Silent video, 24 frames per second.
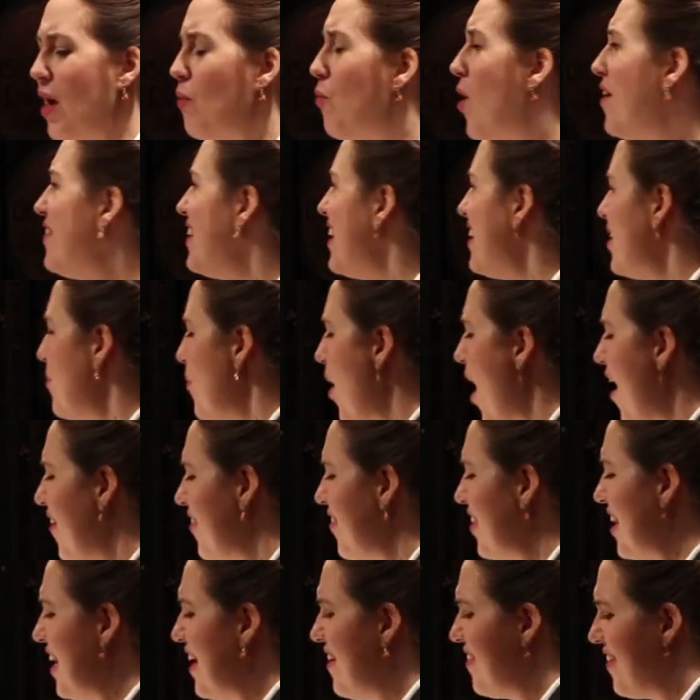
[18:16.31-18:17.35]
I want to get
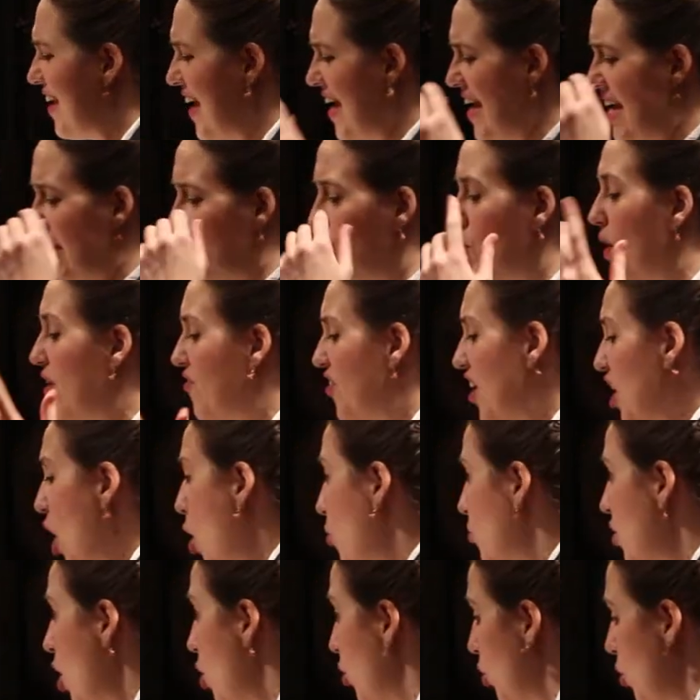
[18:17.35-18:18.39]
Demosthenes what if they
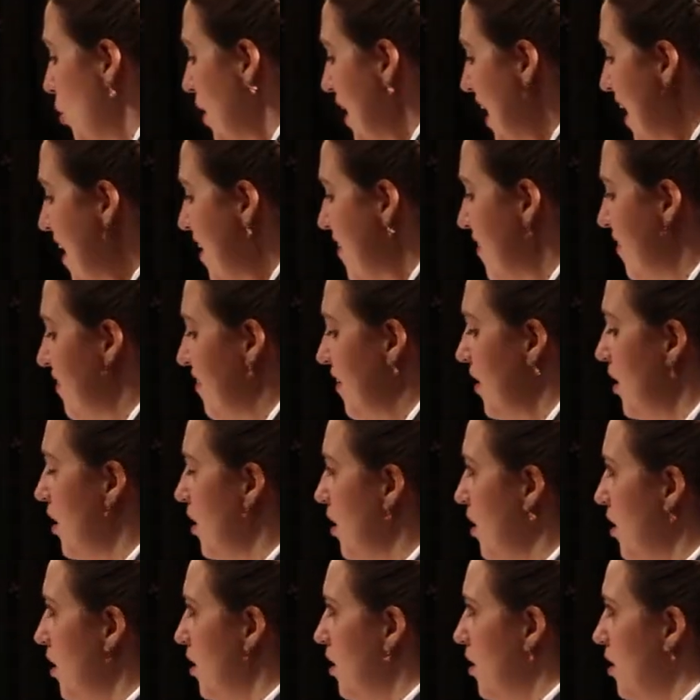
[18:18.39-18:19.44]
don't know who he is?
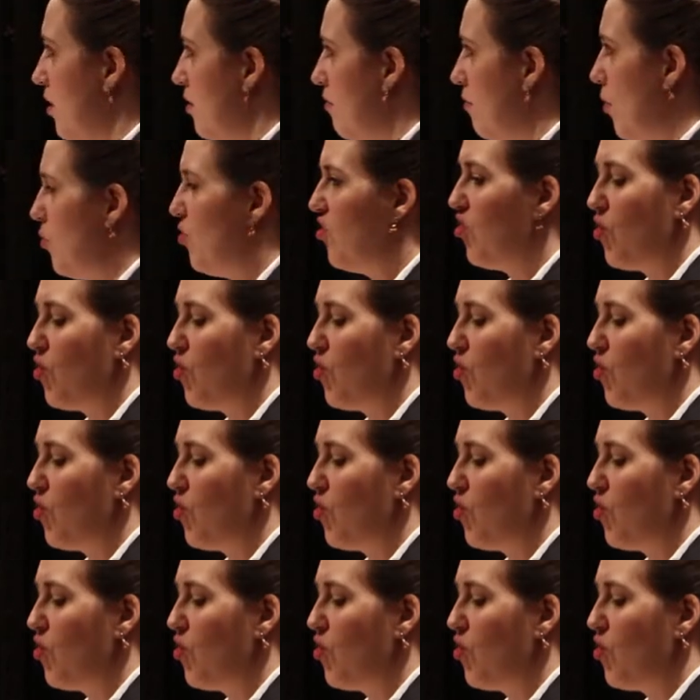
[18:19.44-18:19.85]
I'm